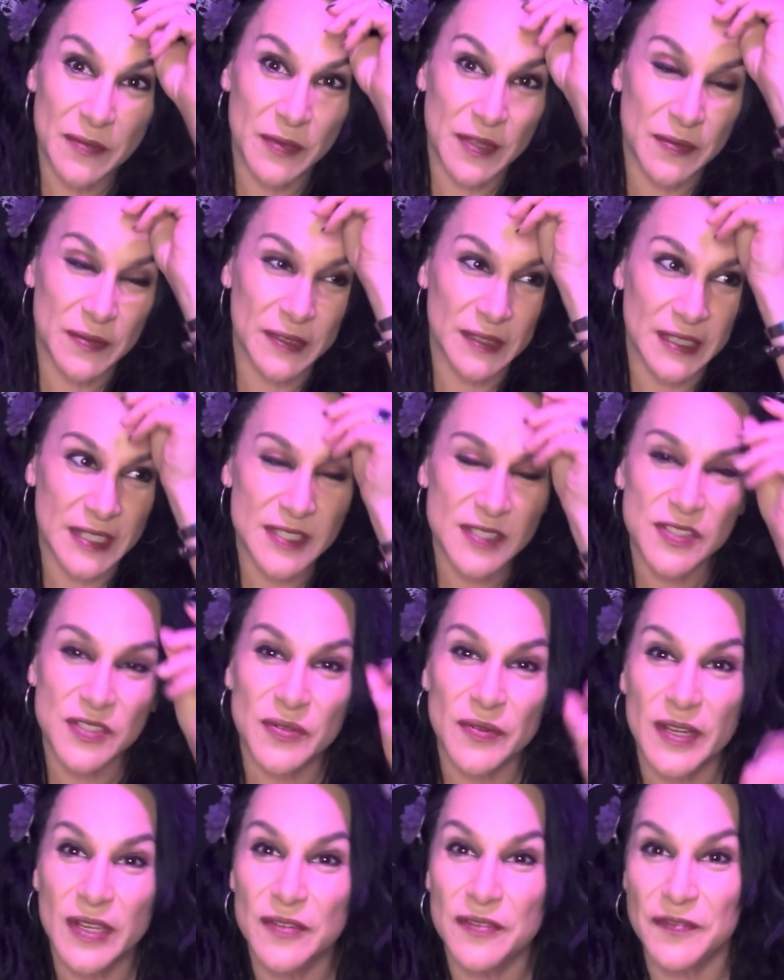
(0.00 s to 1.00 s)
We release
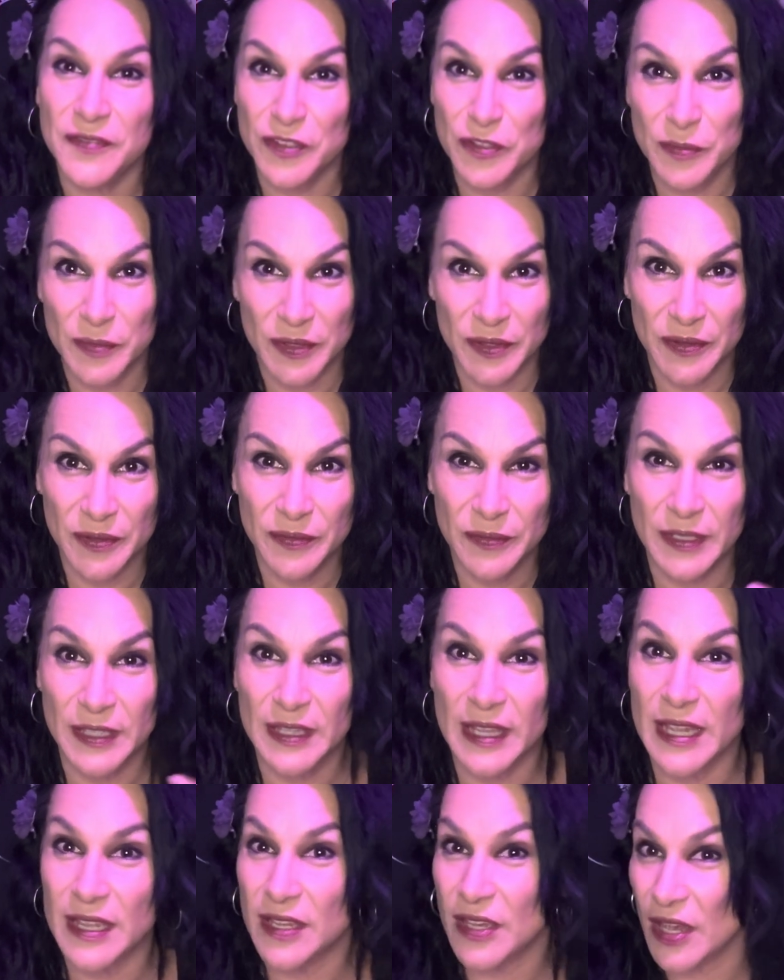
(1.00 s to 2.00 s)
during a full moon, we
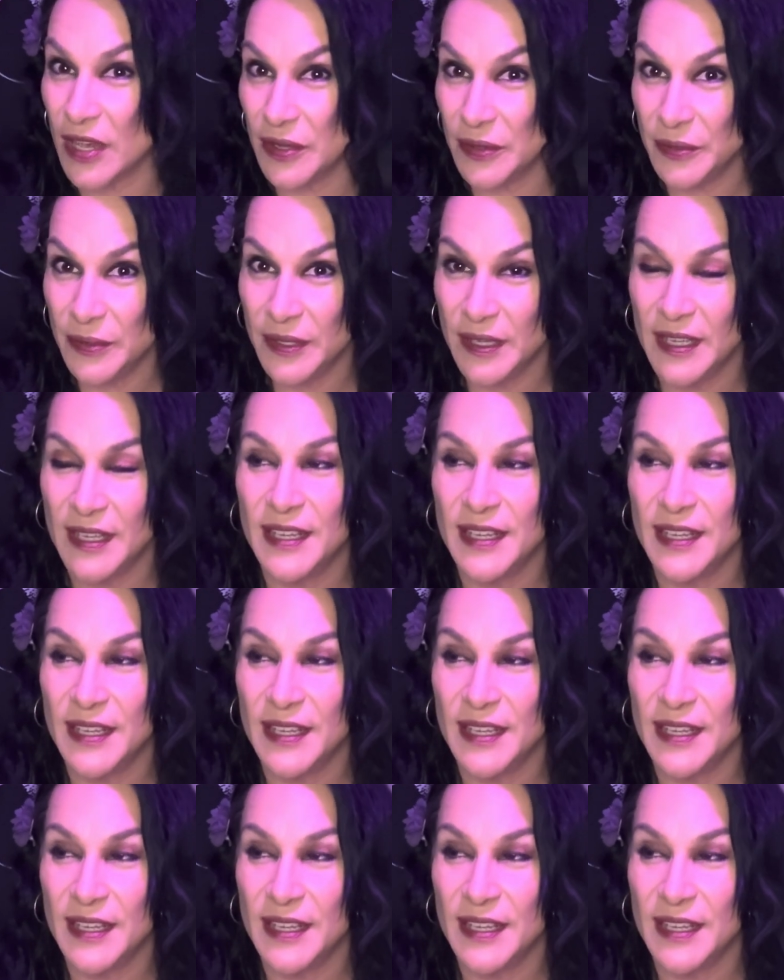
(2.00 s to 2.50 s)
let go.